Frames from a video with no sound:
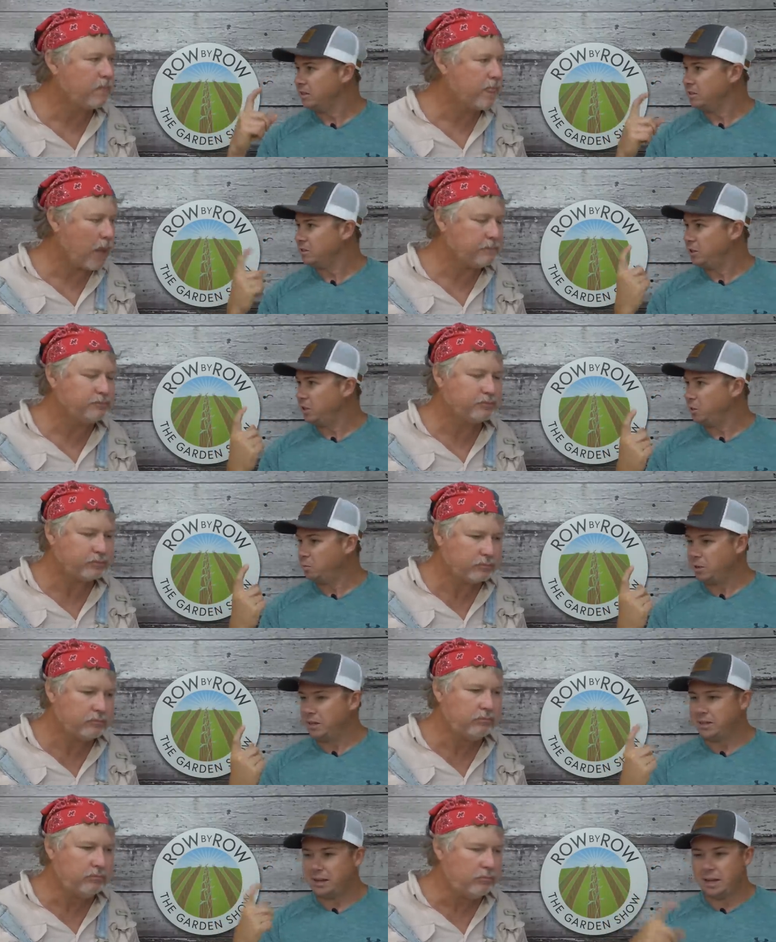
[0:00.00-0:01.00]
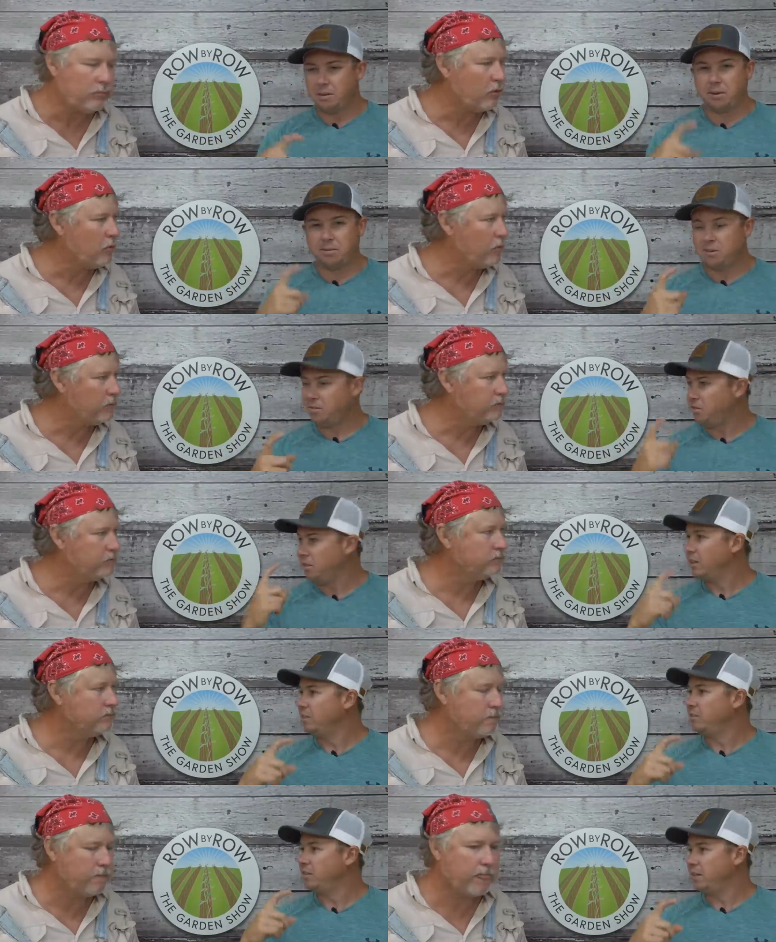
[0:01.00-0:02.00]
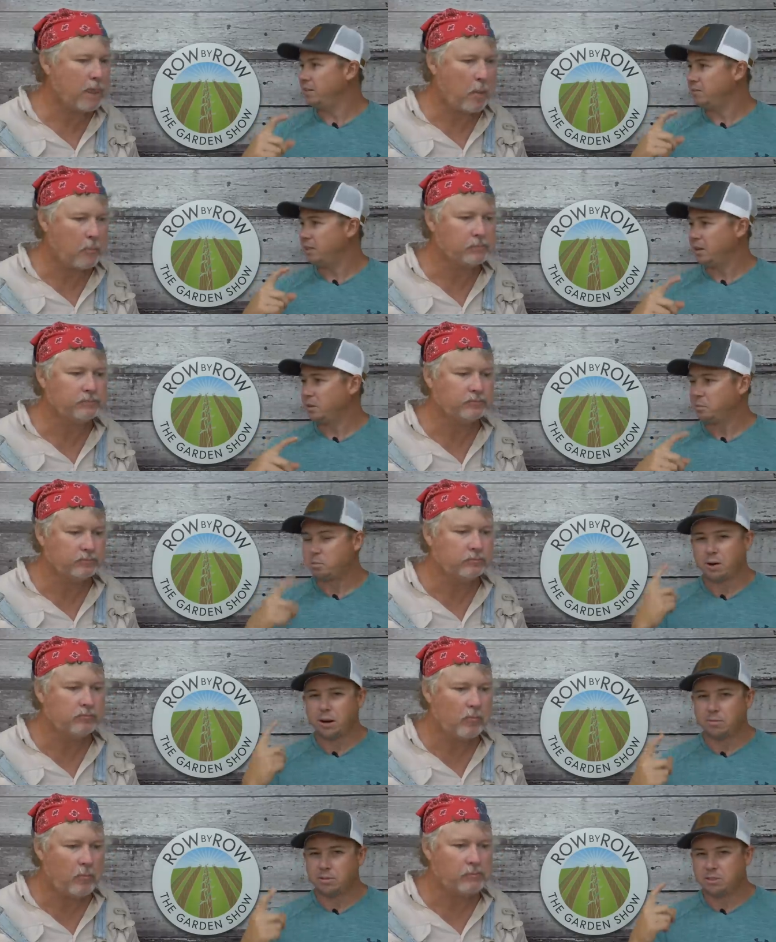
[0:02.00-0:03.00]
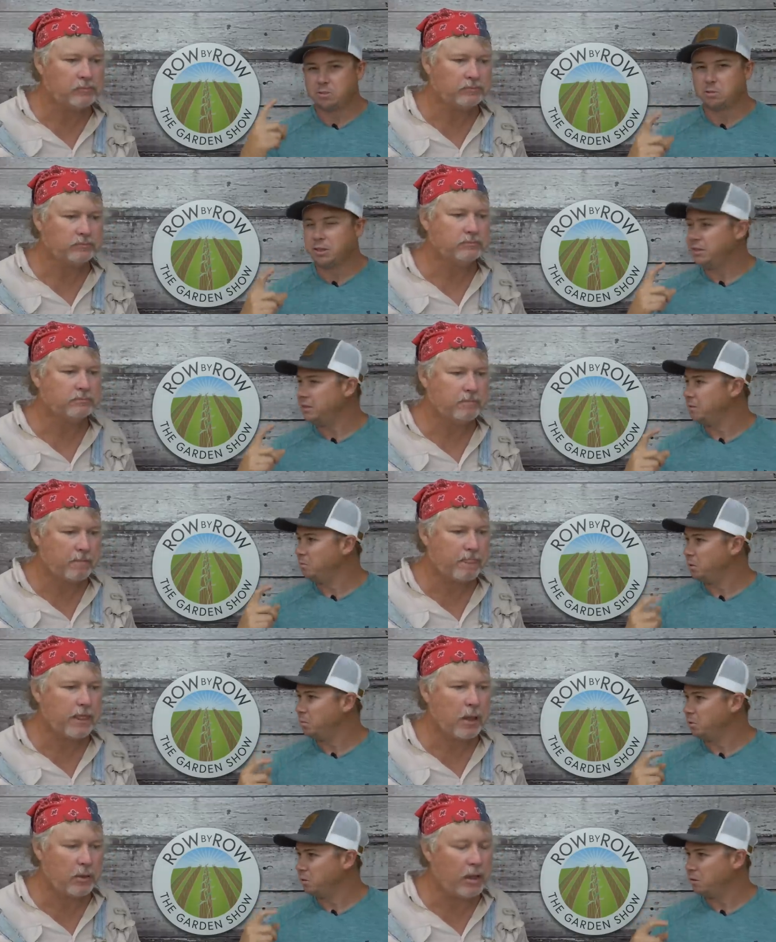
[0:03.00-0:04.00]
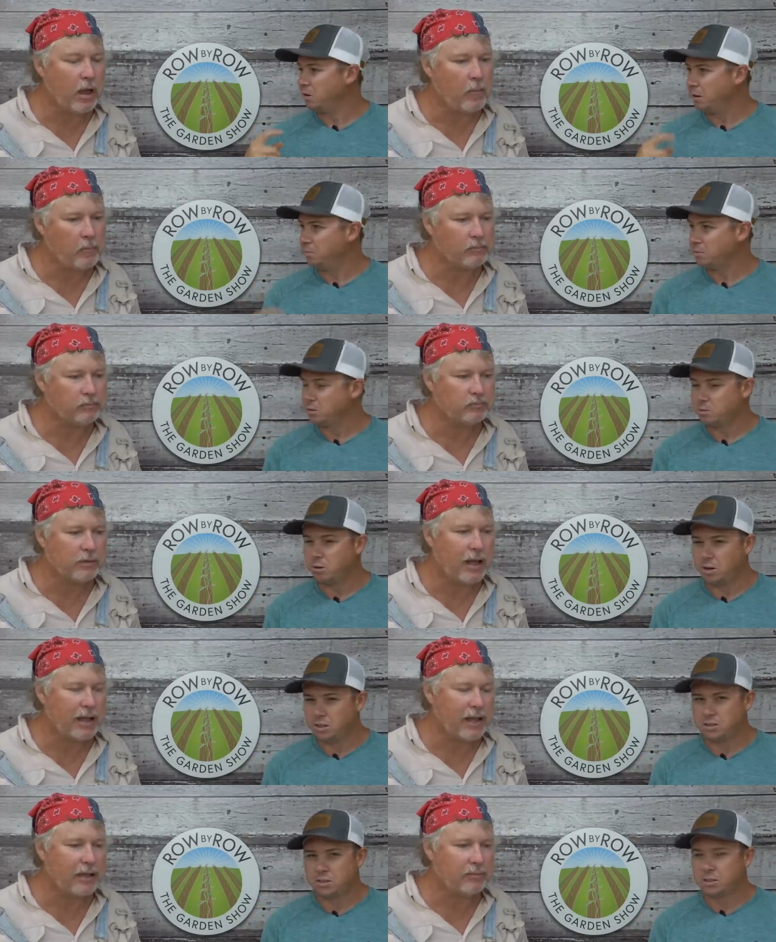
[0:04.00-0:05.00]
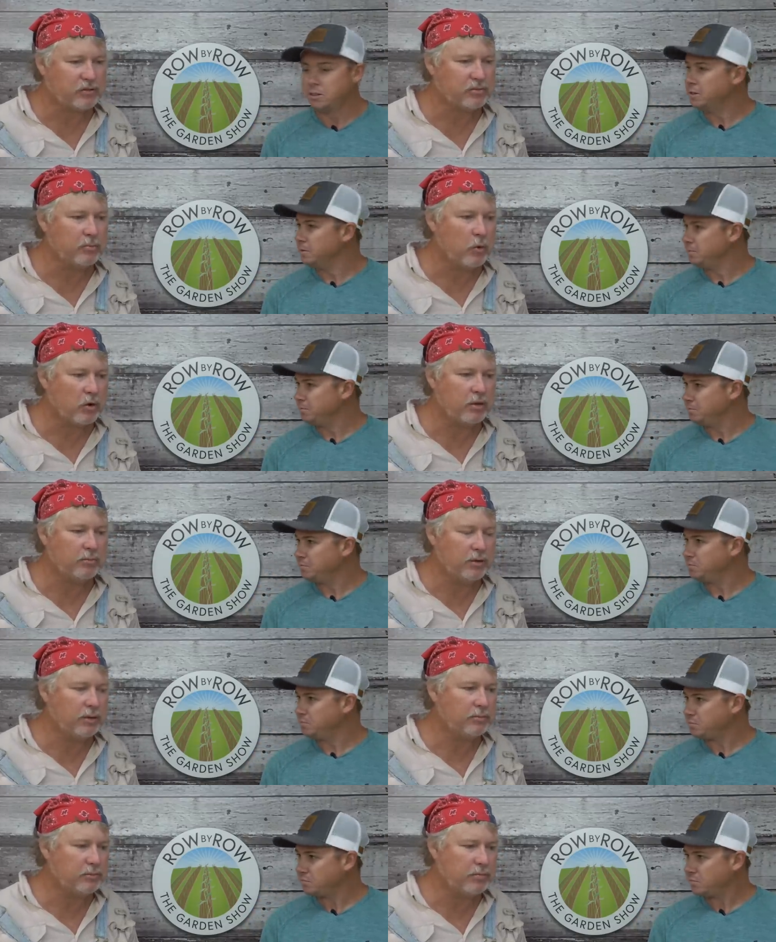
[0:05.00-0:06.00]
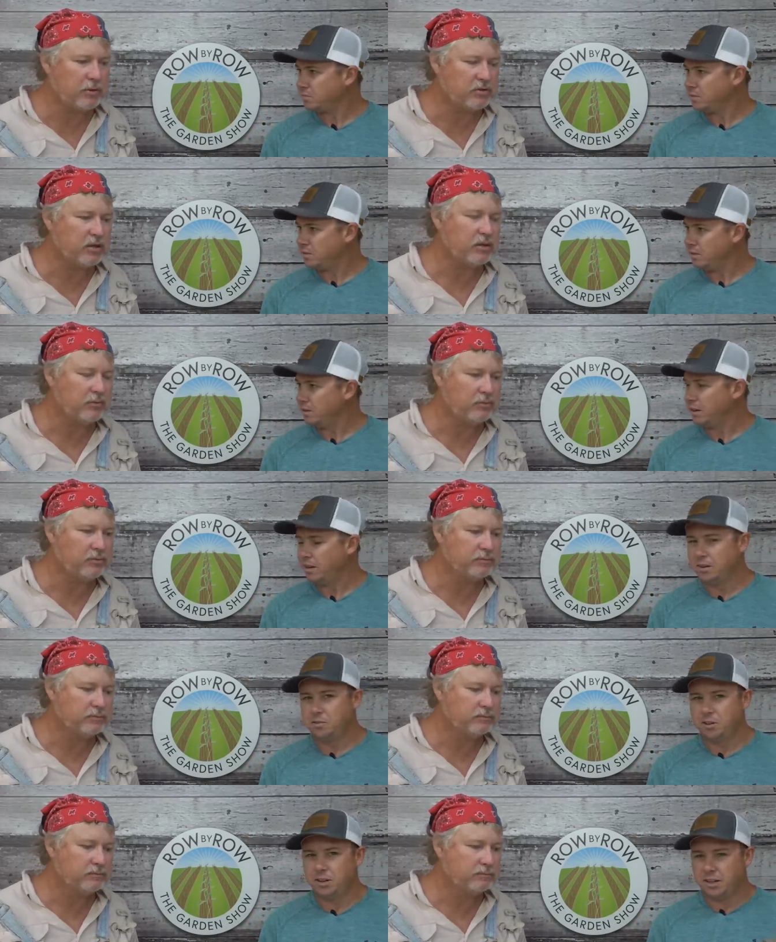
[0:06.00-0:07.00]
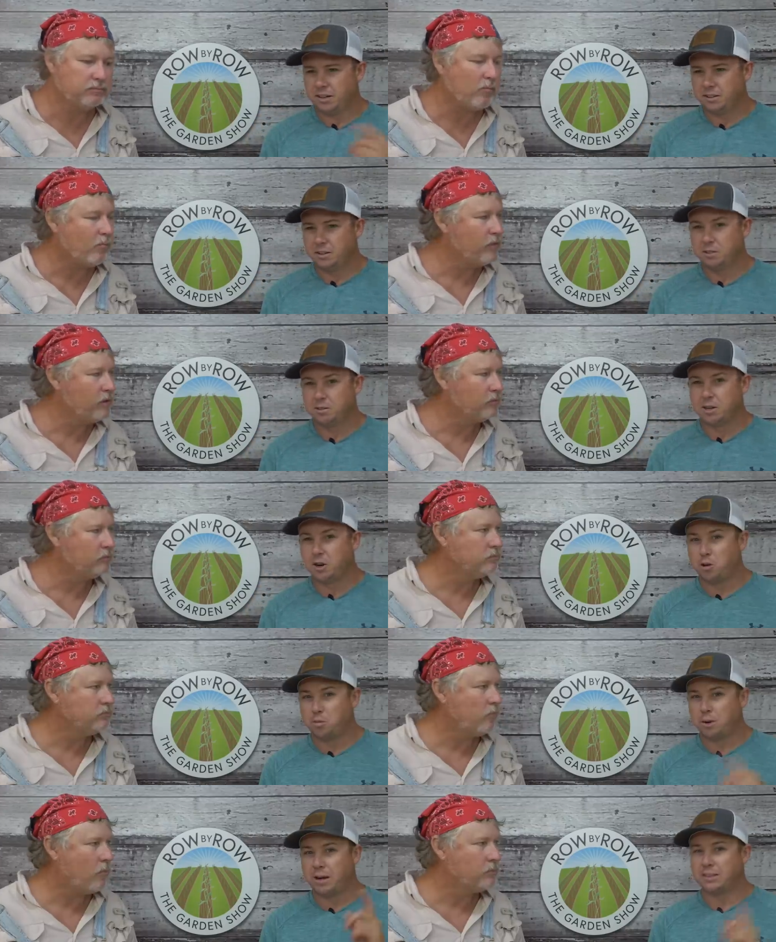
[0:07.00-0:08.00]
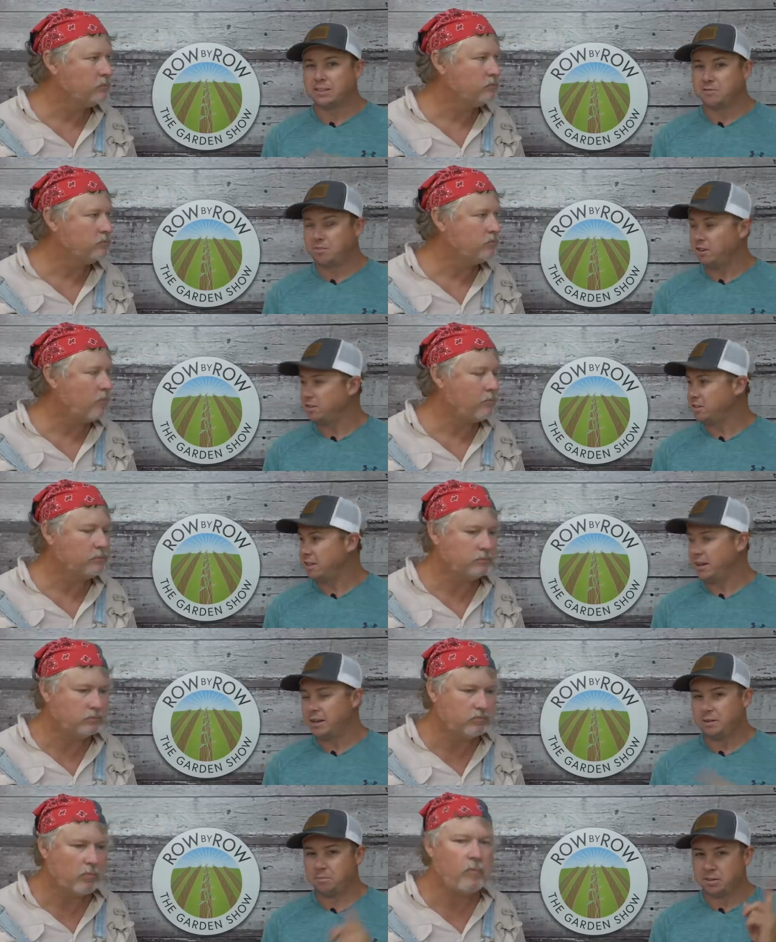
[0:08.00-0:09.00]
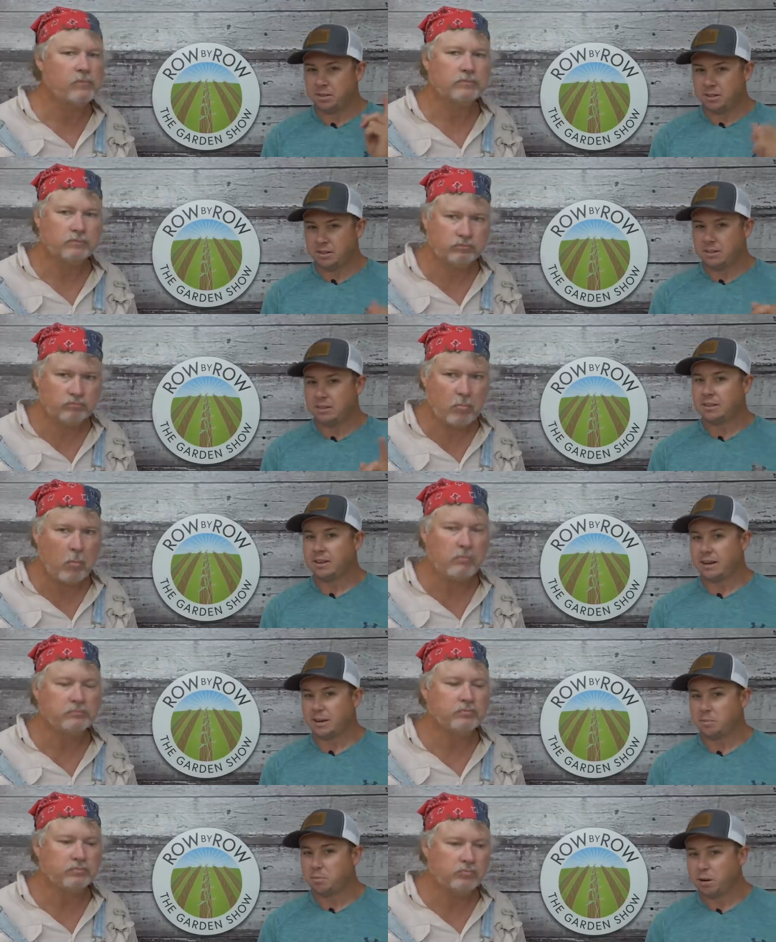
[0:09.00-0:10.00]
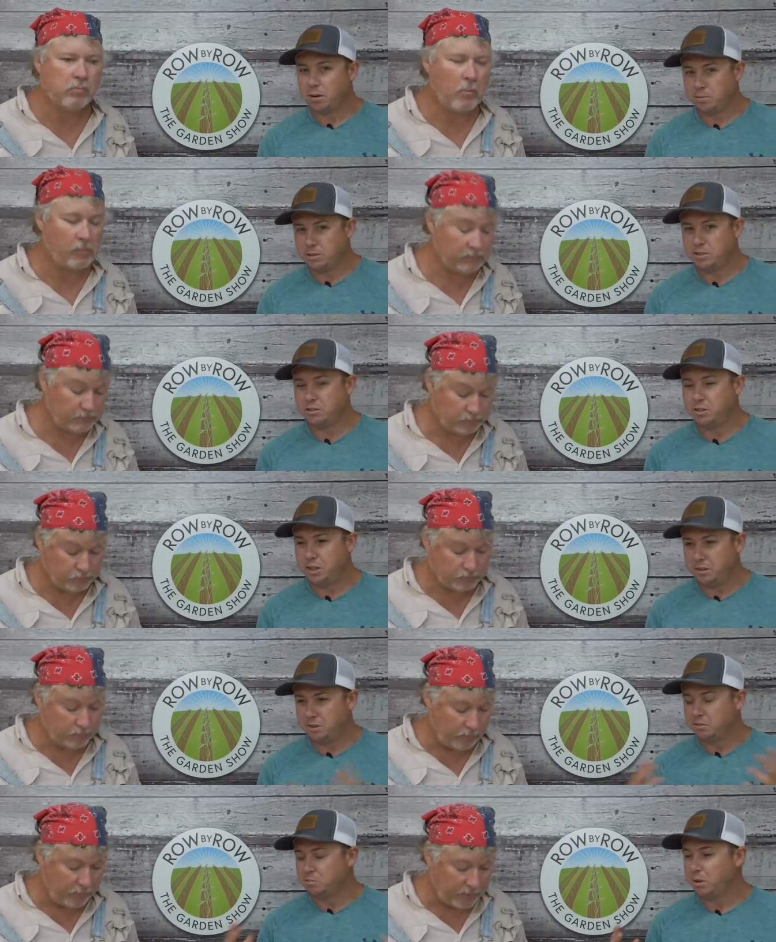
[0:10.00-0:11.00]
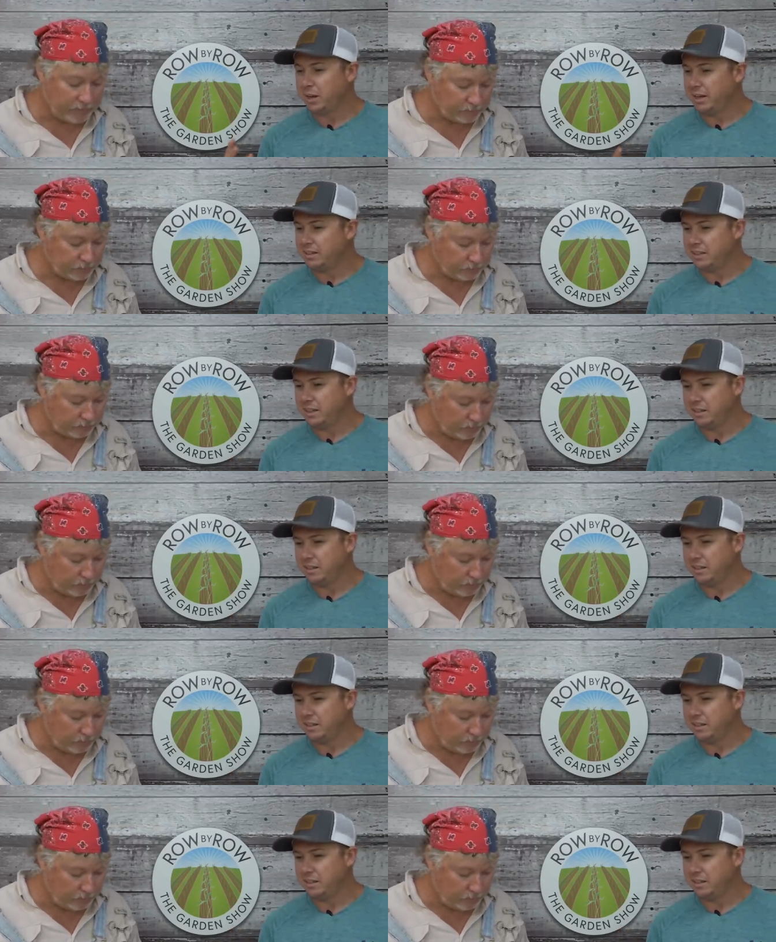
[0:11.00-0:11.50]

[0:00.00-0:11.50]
Speaker 1: Still plenty of time, even if you live in the deep south, to probably squeeze in one more yeah. crop of squash. I got some more
Speaker 2: coming up myself.
Speaker 1: And if you didn't do the gold prize the first time, I can promise you, keep those plants